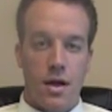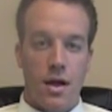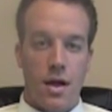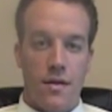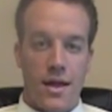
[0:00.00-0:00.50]

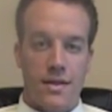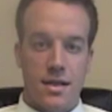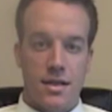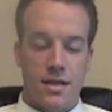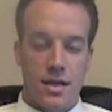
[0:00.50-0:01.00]
that's
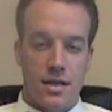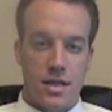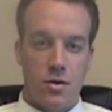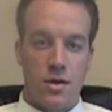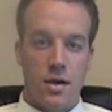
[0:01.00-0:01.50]
going to
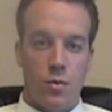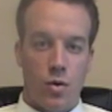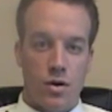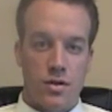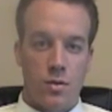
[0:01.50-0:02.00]
continue to get
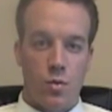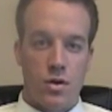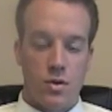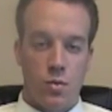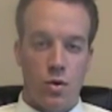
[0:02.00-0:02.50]
worse and
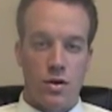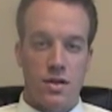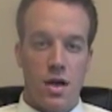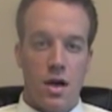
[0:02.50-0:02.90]
worse and worse.